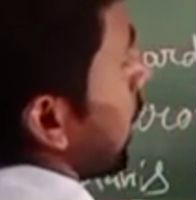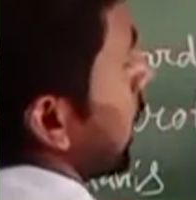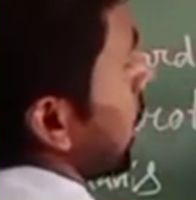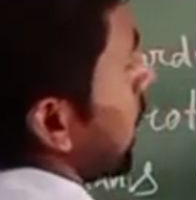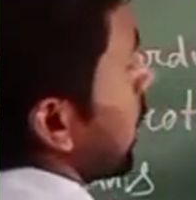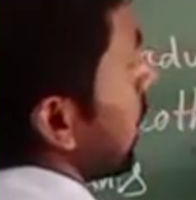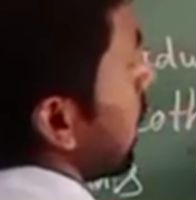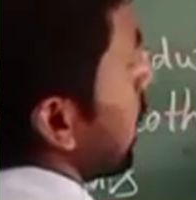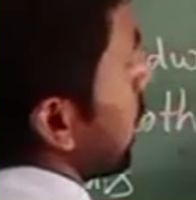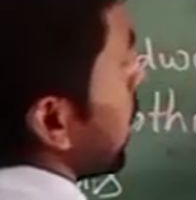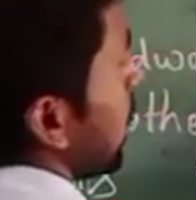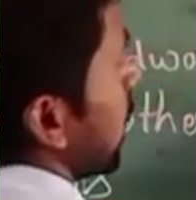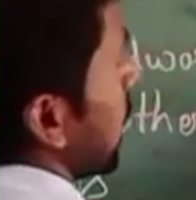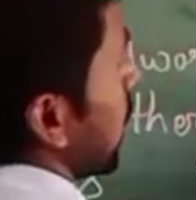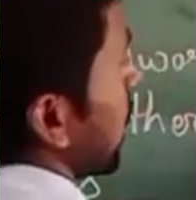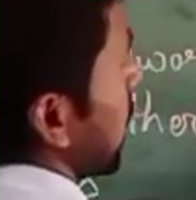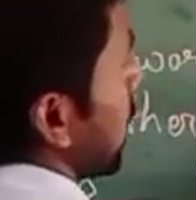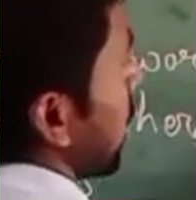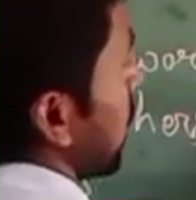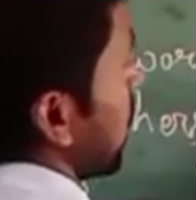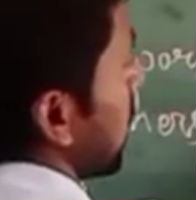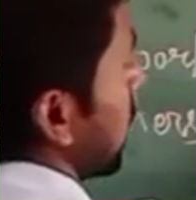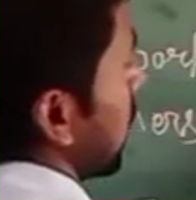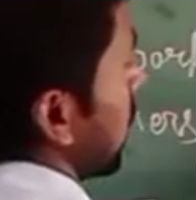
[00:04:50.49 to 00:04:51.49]
He
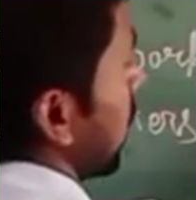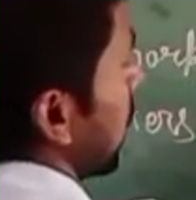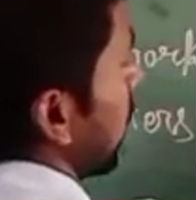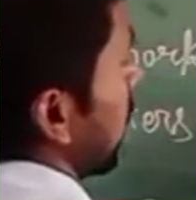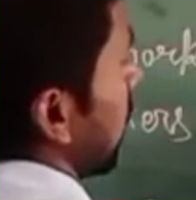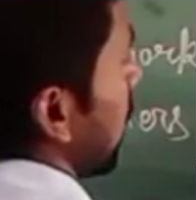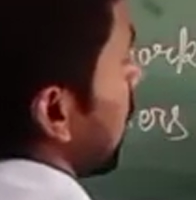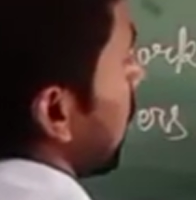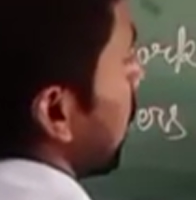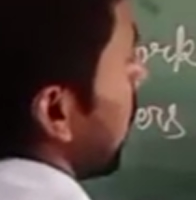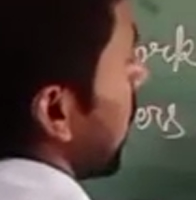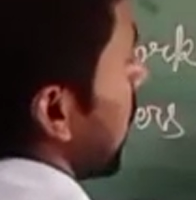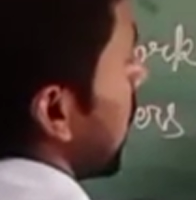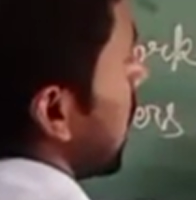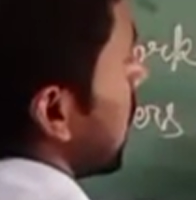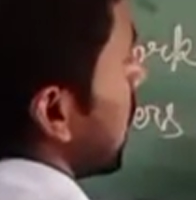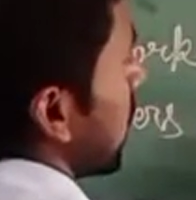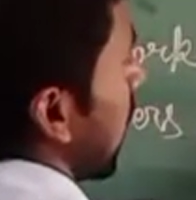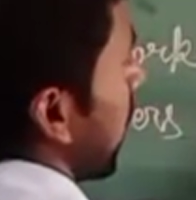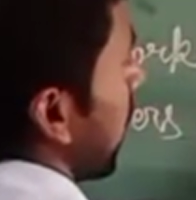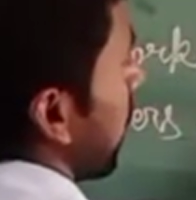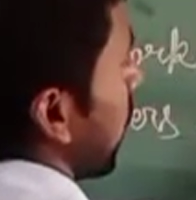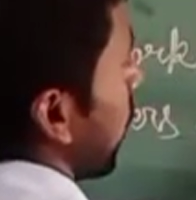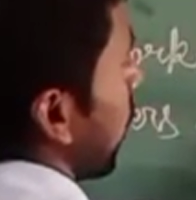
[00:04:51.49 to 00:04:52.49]
is. In place
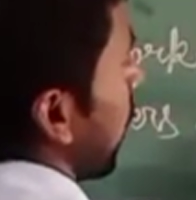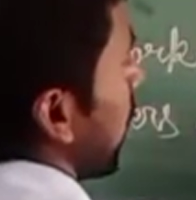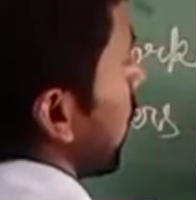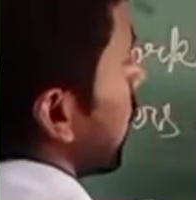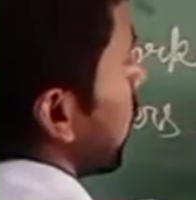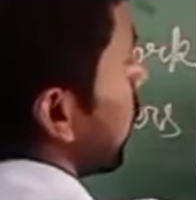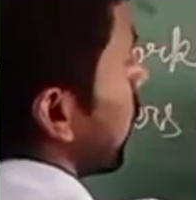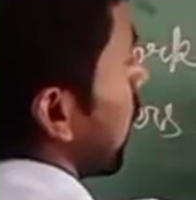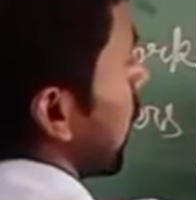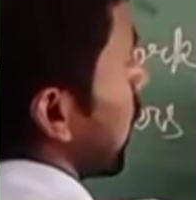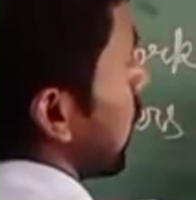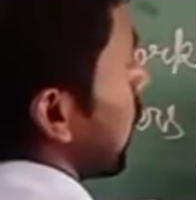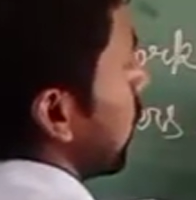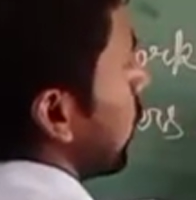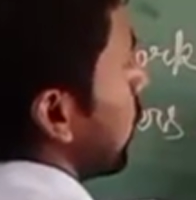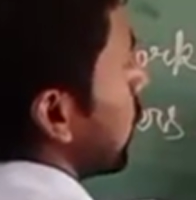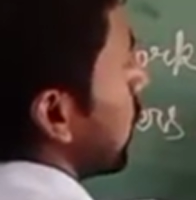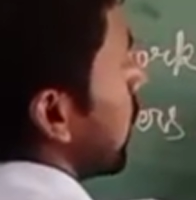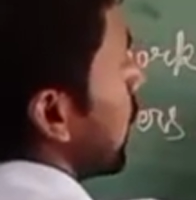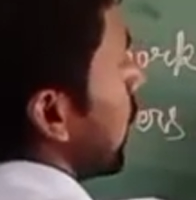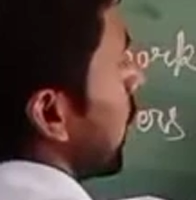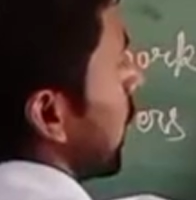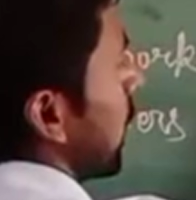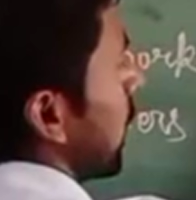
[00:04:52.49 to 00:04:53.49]
of Rohan you can
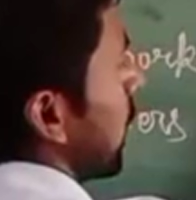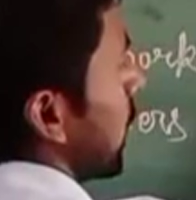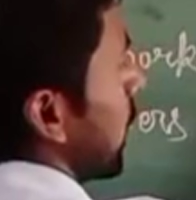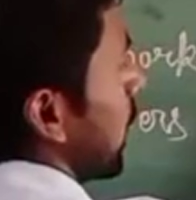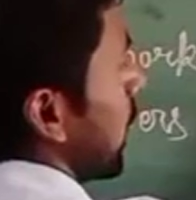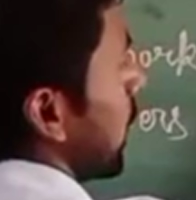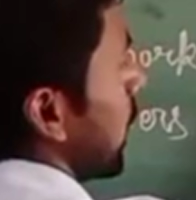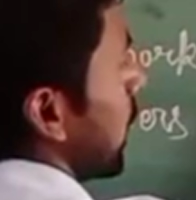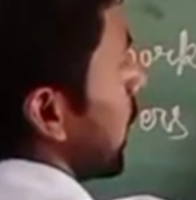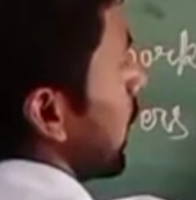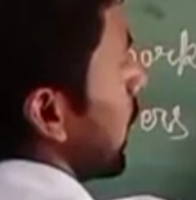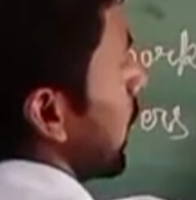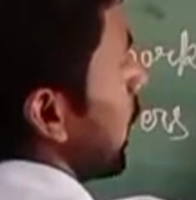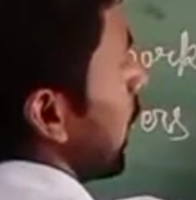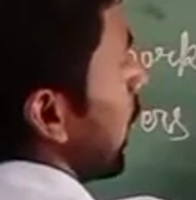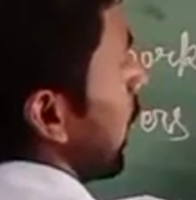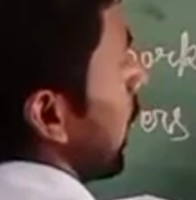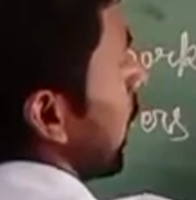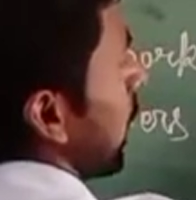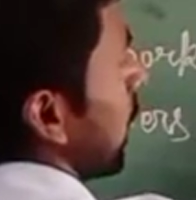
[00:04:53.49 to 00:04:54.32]
use he